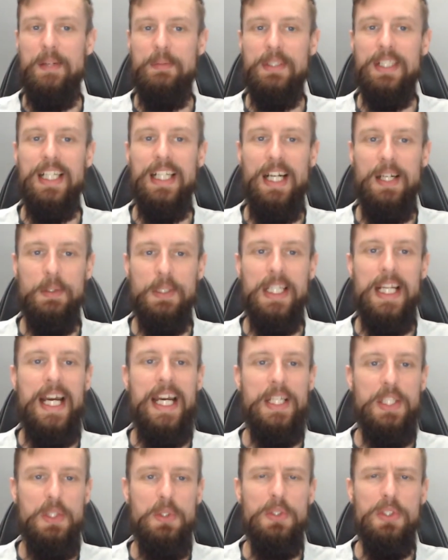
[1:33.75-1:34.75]
I'm
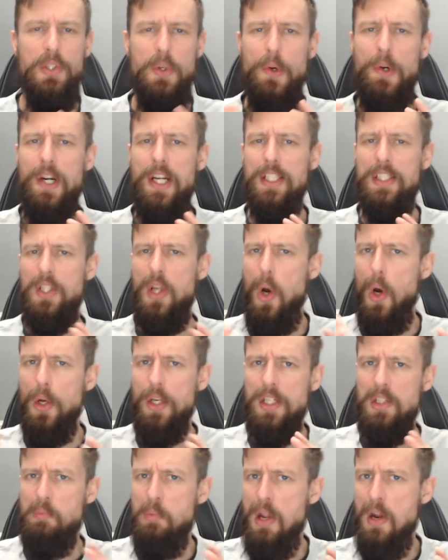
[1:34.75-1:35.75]
glad you saw it as an
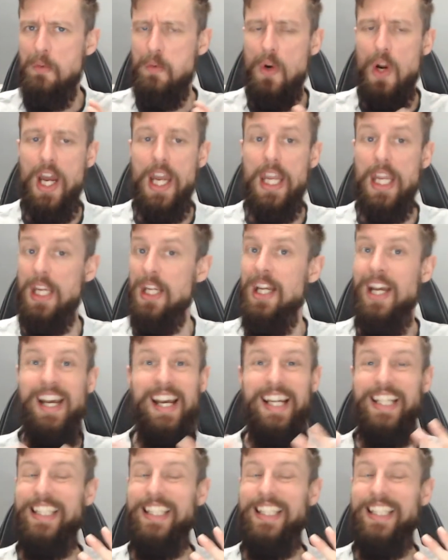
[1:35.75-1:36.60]
honest bit of writing.